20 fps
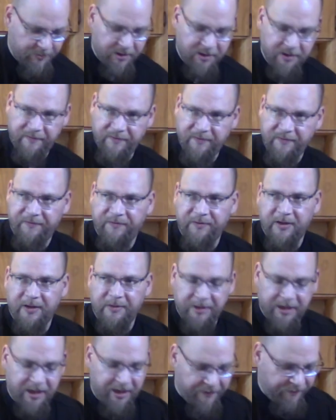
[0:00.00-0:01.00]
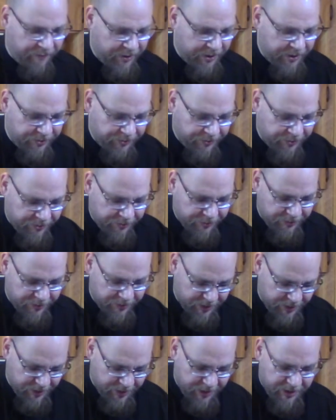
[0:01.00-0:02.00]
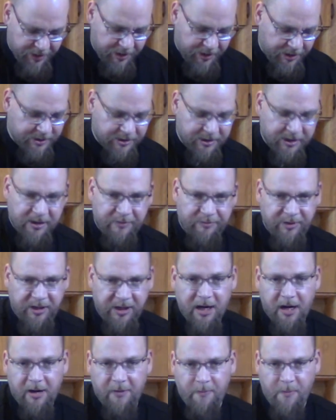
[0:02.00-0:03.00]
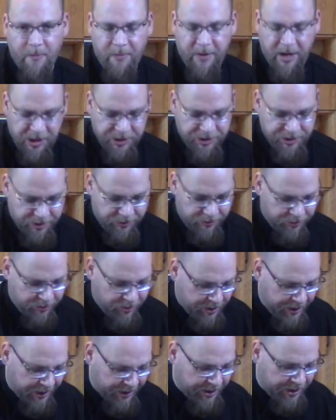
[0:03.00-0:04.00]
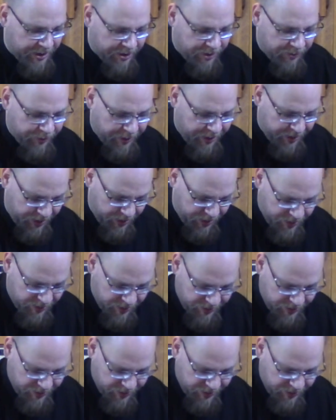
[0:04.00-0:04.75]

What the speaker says: Give it a flip halfway through. It's gonna be magical. I cannot wait.